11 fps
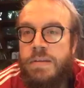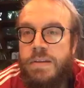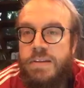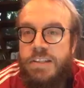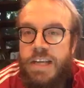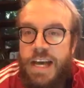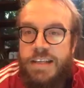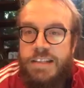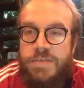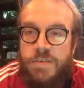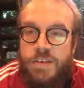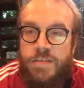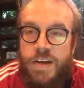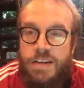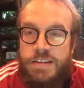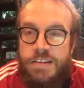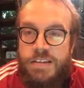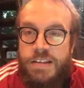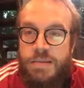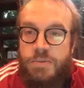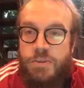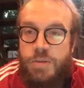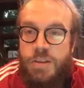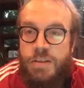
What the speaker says: chat is full of artisans, I'm sure.